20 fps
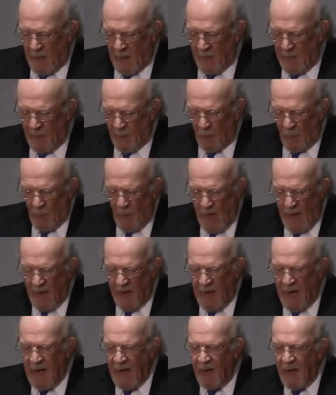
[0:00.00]
I mean,
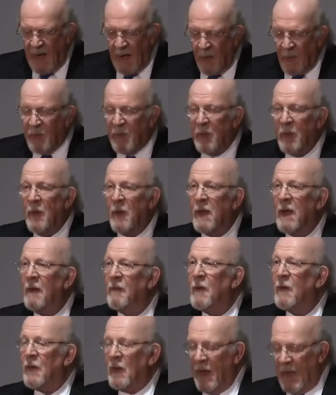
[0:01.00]
where uh, else are you going
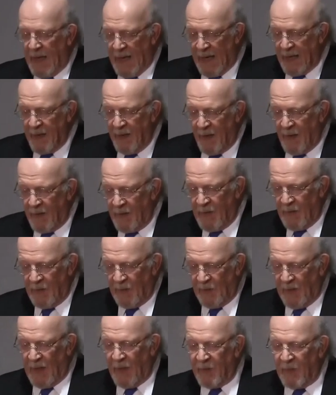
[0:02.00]
to ever see a headline
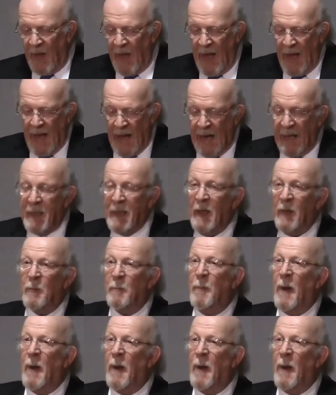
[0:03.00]
that says, headless